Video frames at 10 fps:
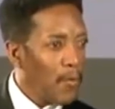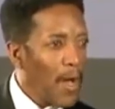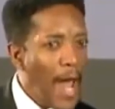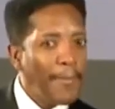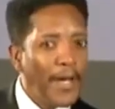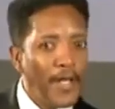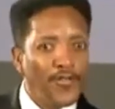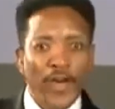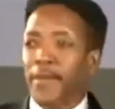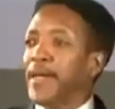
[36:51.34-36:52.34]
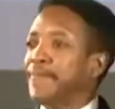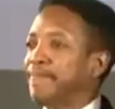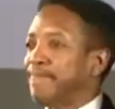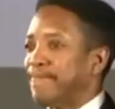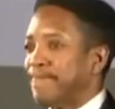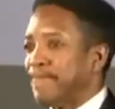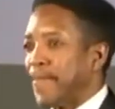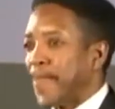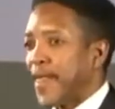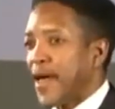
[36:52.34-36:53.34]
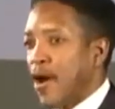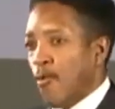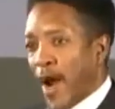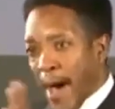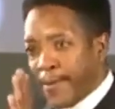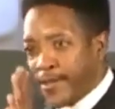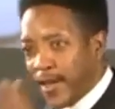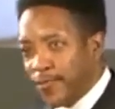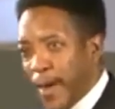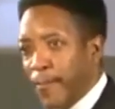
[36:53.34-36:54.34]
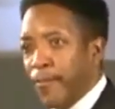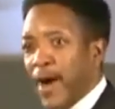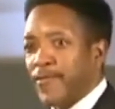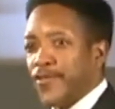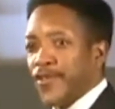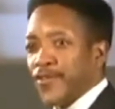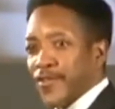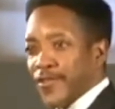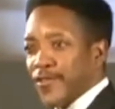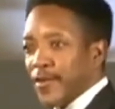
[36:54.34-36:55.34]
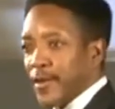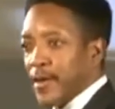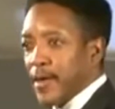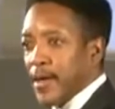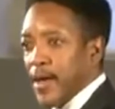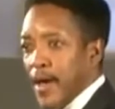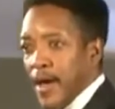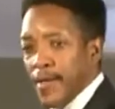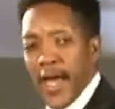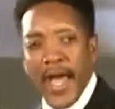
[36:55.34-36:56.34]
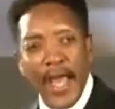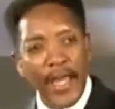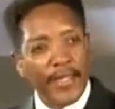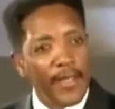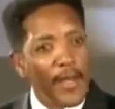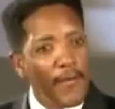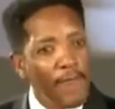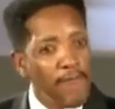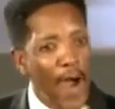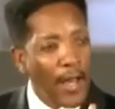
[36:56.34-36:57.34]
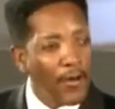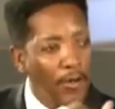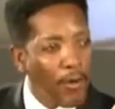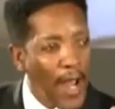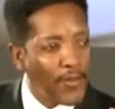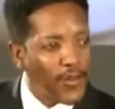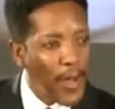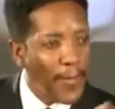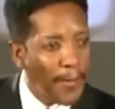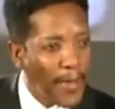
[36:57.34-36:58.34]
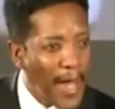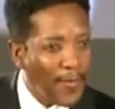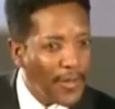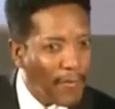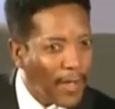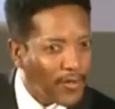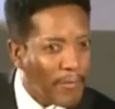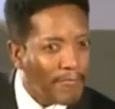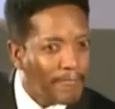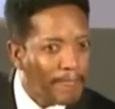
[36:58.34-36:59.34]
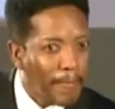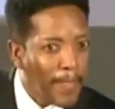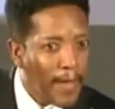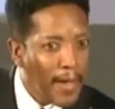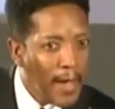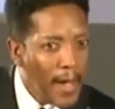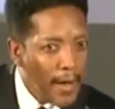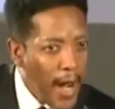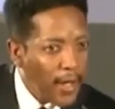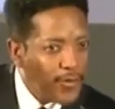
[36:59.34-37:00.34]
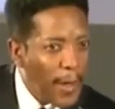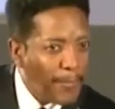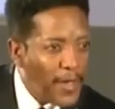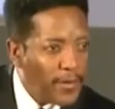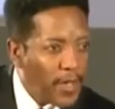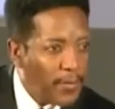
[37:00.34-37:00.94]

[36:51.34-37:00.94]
What happened, ladies and gentlemen? What happened to these people, brothers and sisters? They followed Christ in the plan of salvation. They accepted